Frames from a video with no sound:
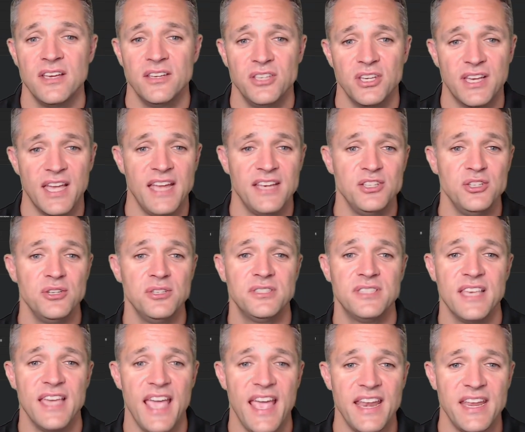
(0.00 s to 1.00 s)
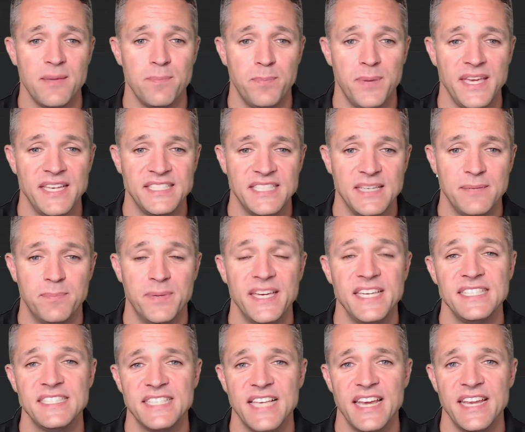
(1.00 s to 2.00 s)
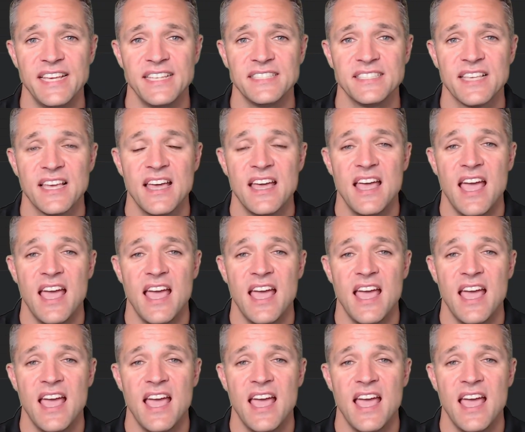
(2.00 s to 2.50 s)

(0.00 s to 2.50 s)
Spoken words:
you can use the Edit PTP settings.